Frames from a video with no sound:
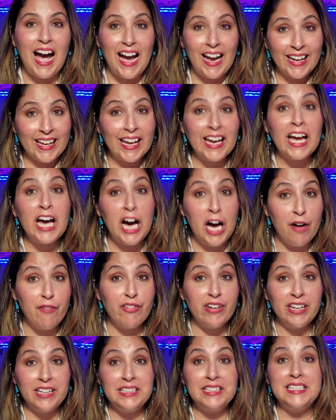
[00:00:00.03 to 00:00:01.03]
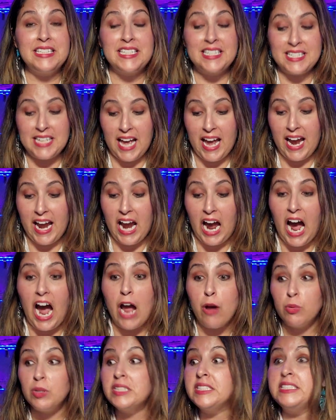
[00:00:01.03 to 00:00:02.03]
I can confidently say
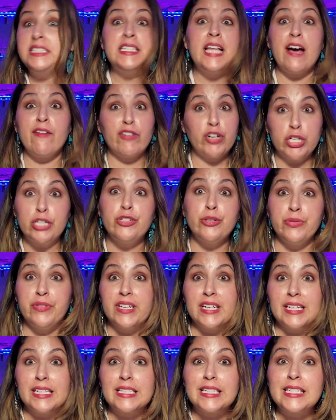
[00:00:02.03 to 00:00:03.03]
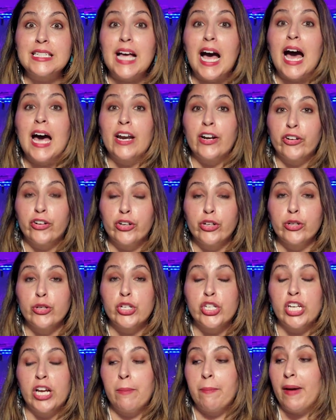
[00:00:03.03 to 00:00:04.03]
I will never do this on a
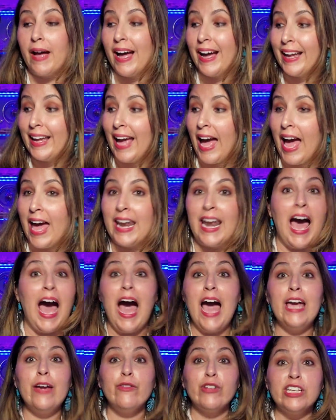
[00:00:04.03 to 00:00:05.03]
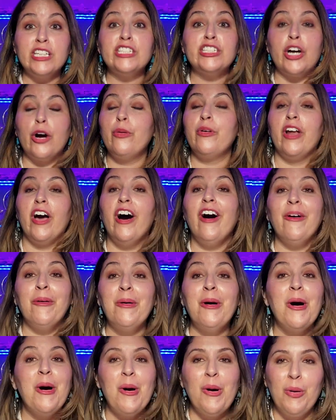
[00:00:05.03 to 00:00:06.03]
cruise ship again. I really don't
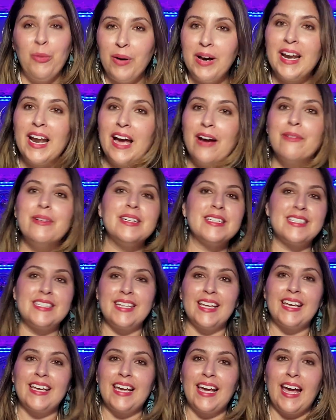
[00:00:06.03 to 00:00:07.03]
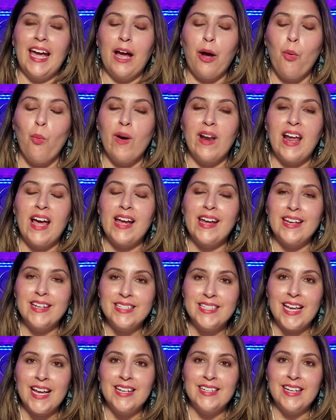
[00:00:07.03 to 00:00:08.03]
know what I was thinking when I
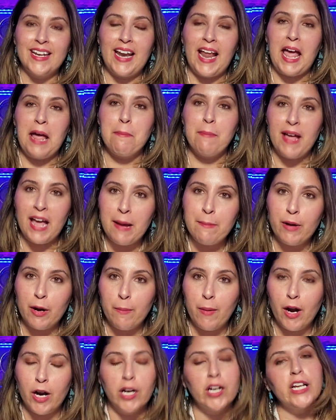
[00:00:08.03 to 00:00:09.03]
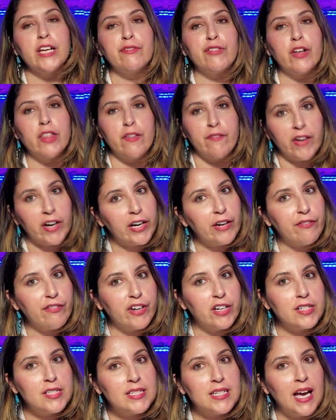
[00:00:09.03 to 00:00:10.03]
attended a pamper party for the very
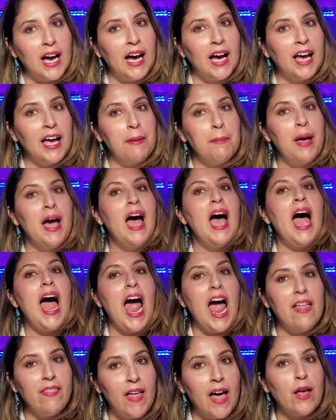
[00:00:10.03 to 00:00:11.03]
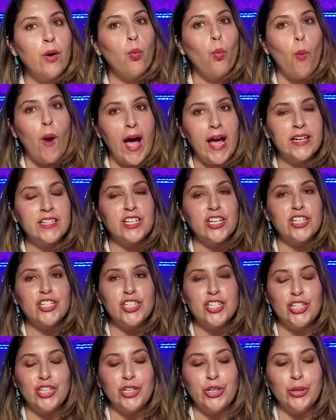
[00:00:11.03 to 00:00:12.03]
first time and then went
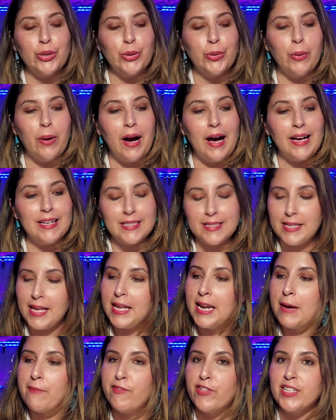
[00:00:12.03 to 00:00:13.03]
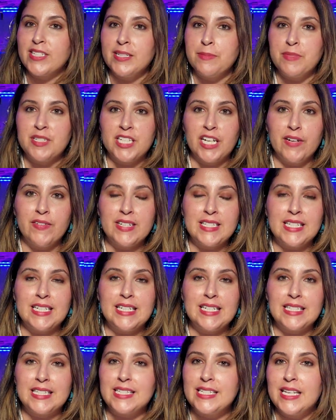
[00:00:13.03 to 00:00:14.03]
to sign up for some
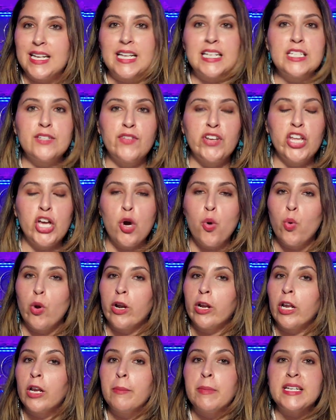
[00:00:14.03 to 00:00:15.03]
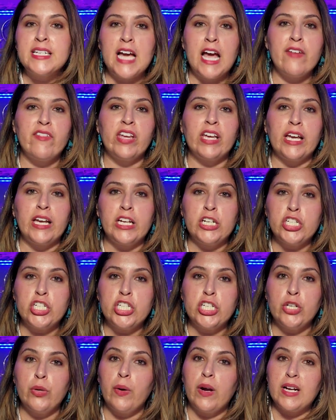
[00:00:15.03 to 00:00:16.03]
services. Today's video, we're going to be diving
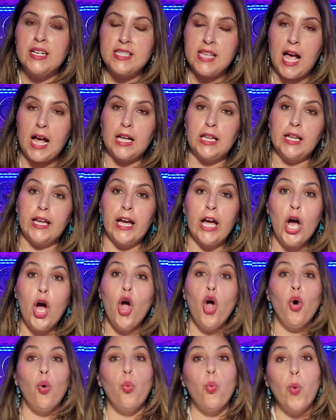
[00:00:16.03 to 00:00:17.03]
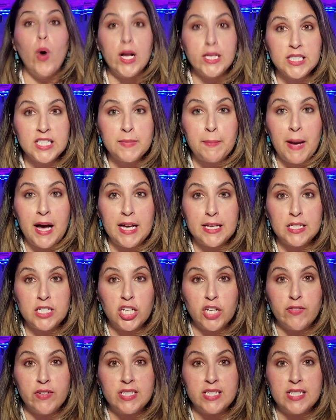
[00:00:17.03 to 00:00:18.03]
into exactly what spa
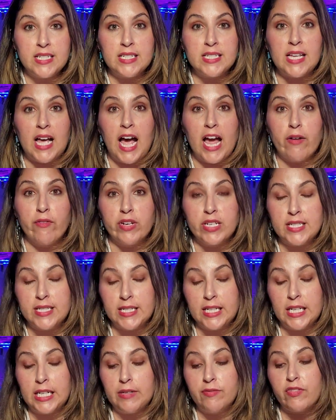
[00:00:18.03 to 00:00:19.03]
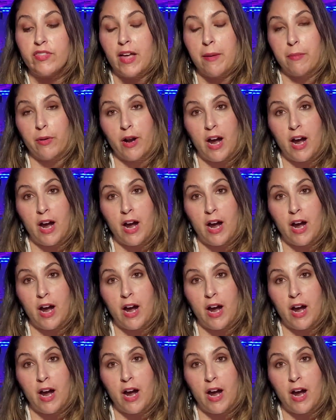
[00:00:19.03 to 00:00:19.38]
services I received that